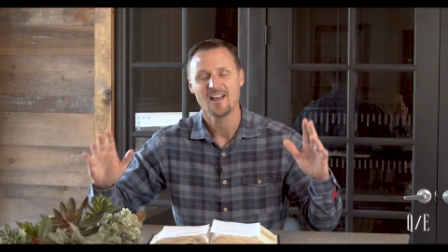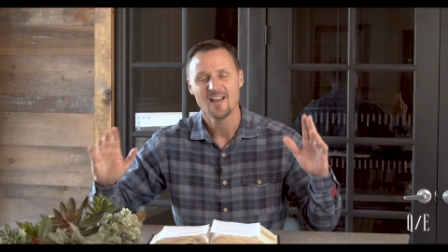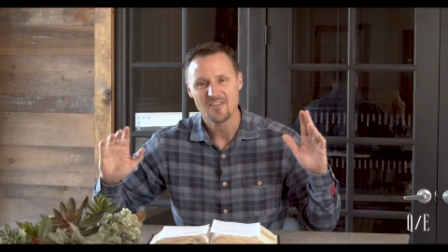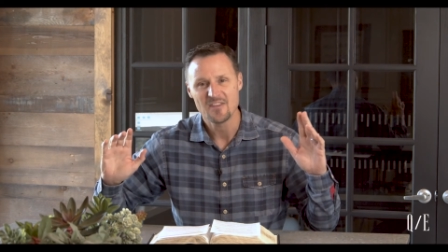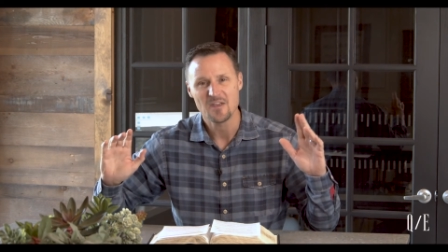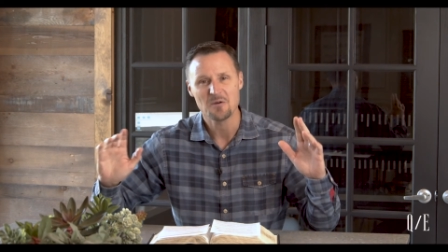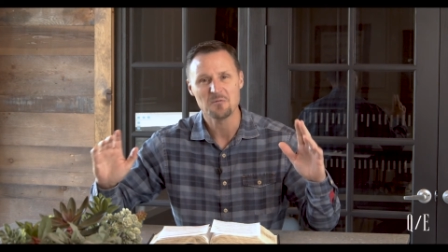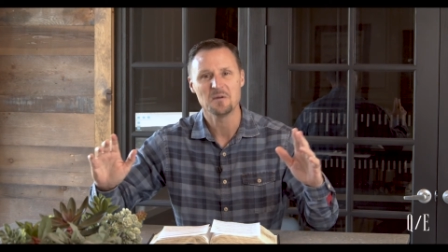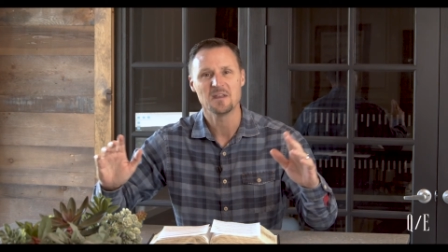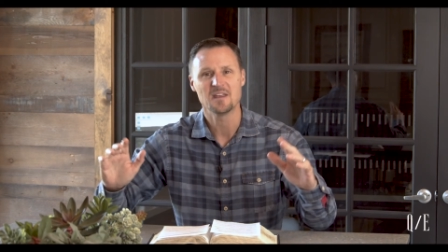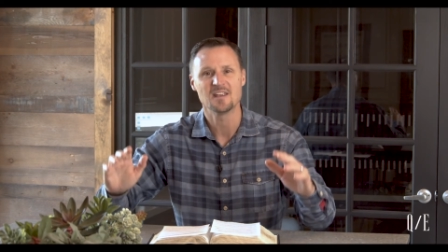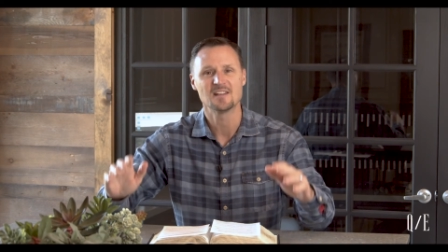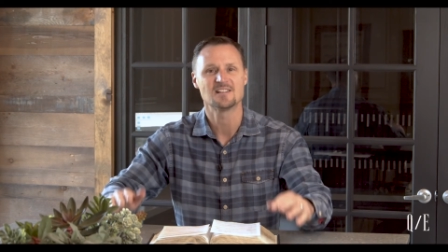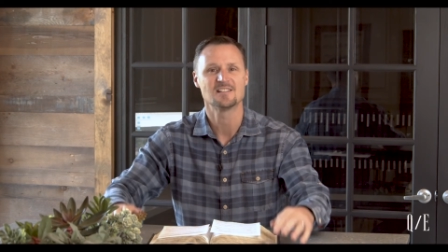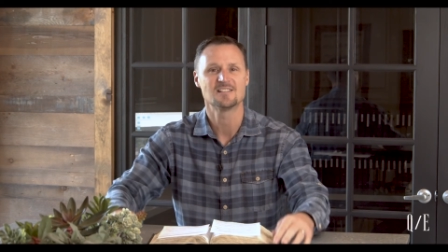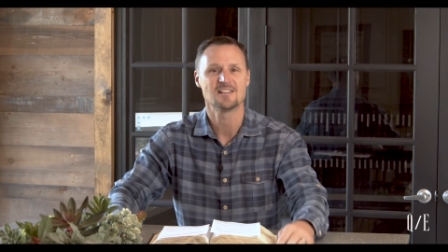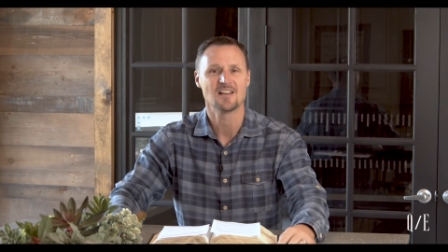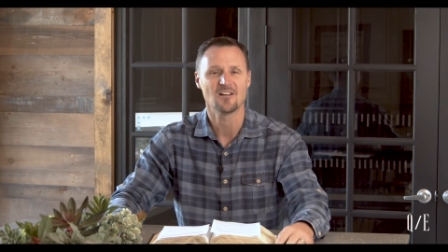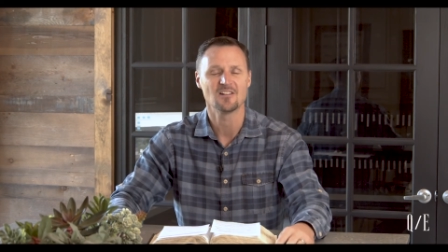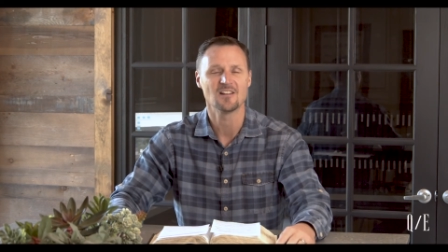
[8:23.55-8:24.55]
that we get to
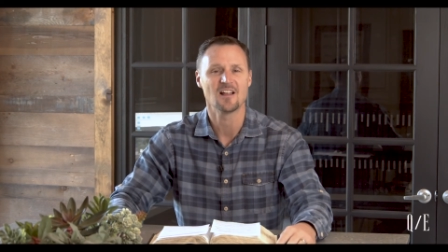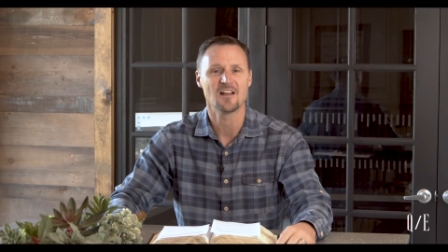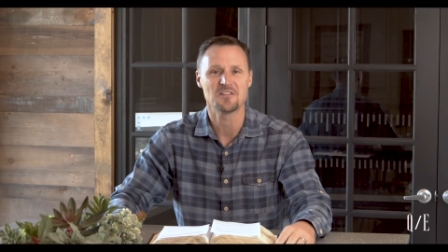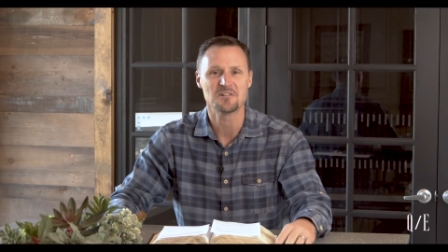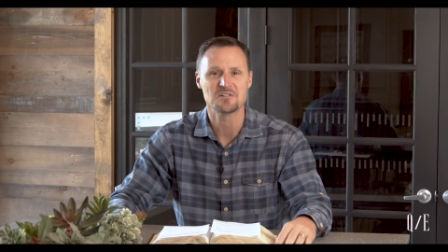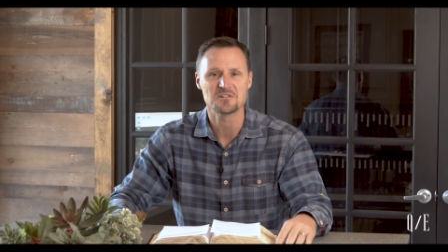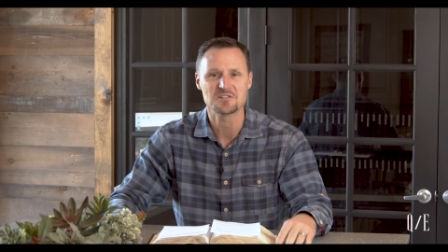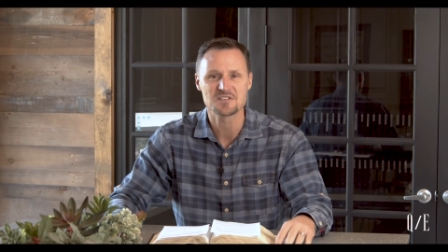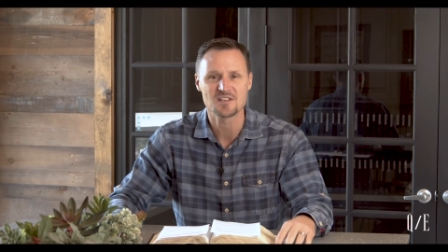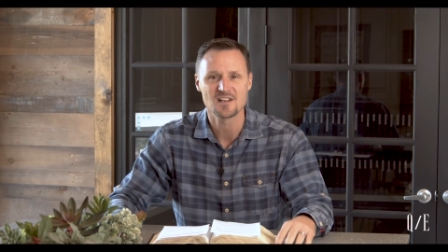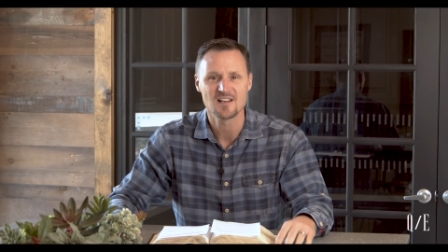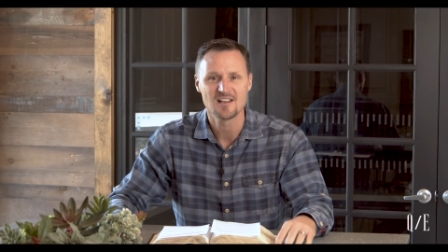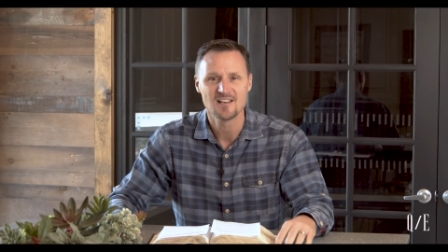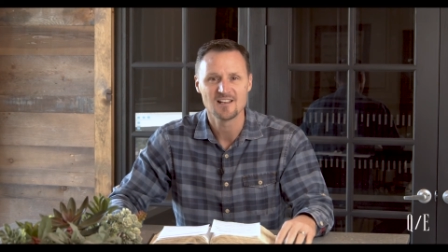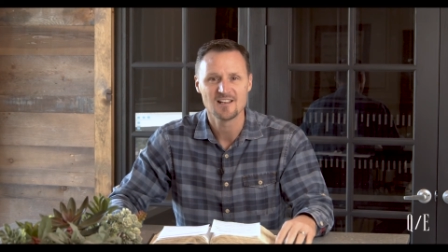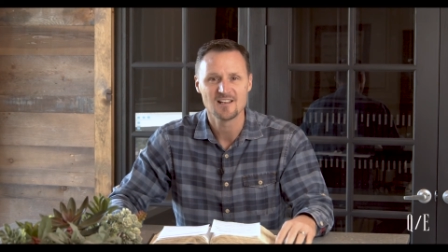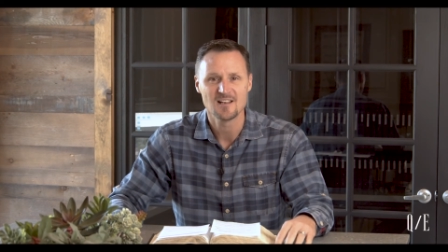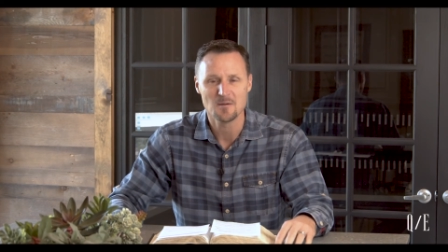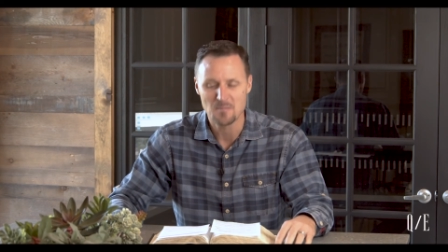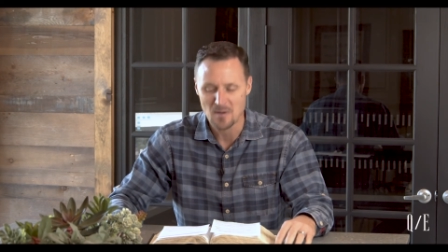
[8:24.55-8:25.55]
tell others
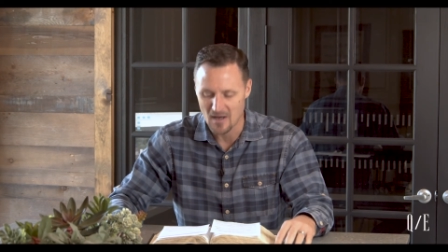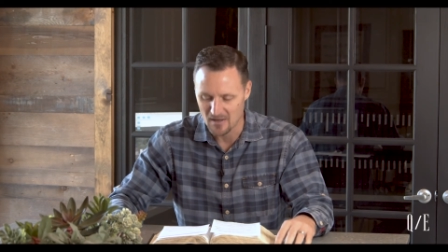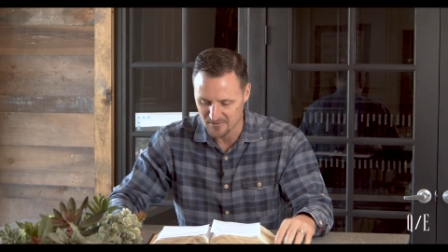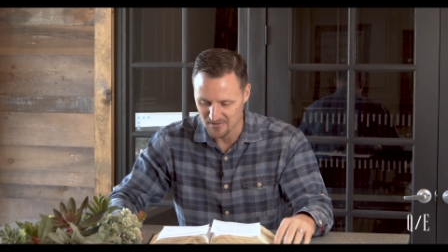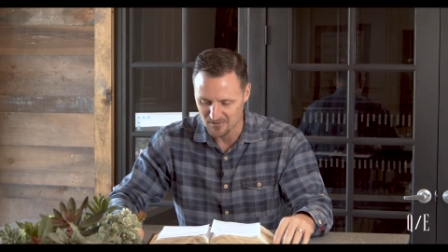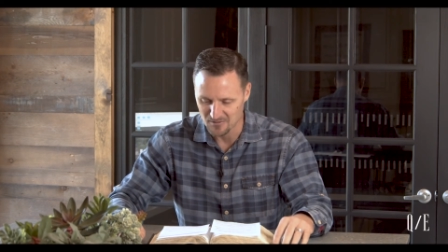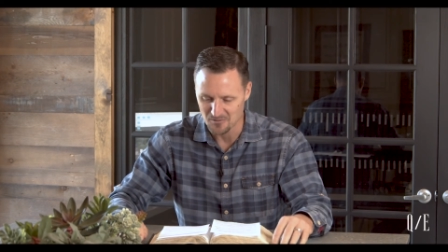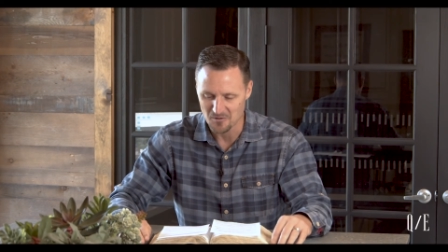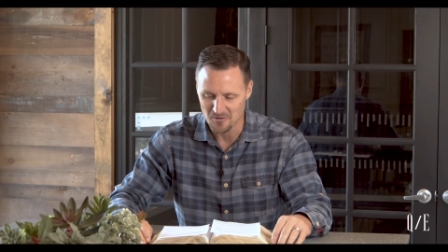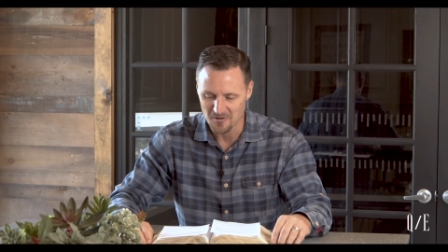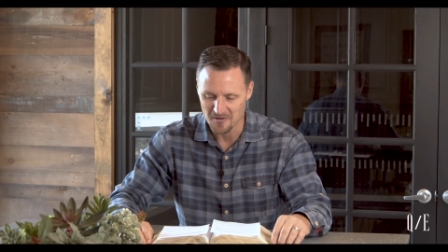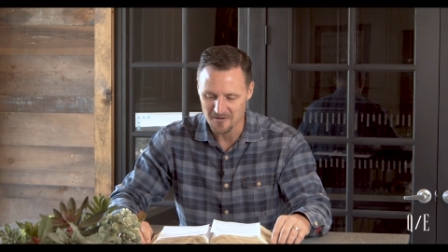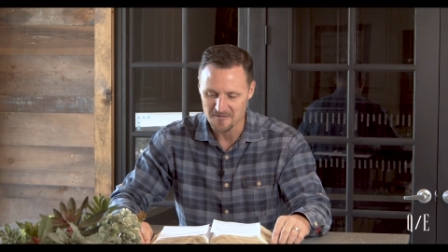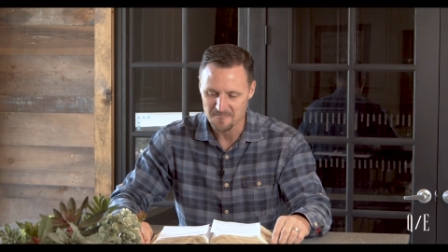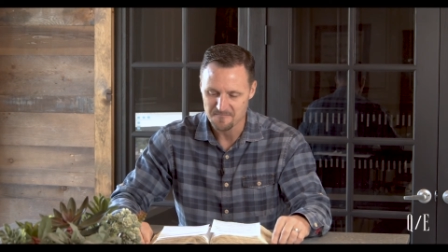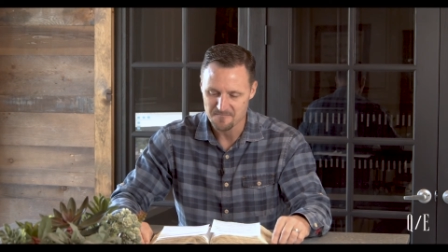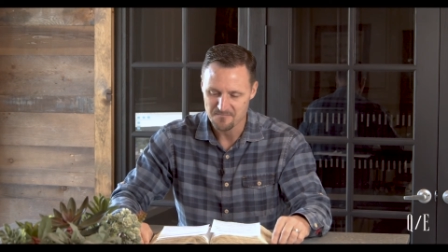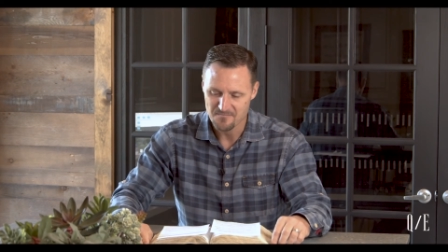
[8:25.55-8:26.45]
about the Lord.